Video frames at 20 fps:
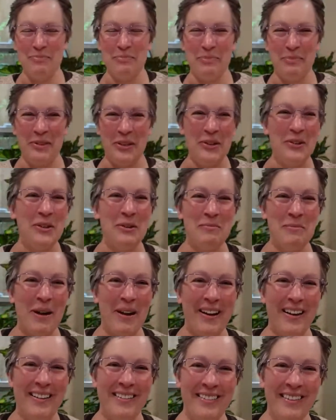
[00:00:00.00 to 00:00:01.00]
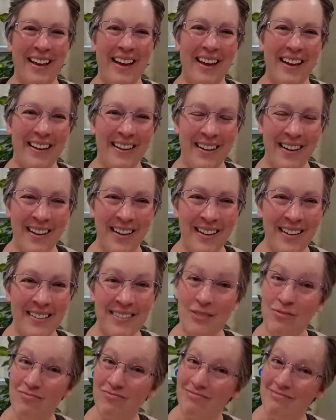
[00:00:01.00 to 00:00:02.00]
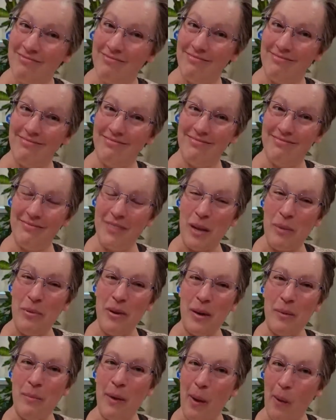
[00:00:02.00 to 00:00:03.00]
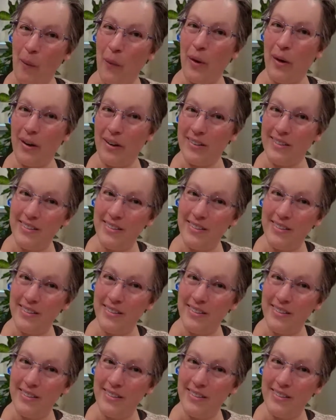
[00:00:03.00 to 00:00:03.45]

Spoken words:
blow your mind that maybe it might work?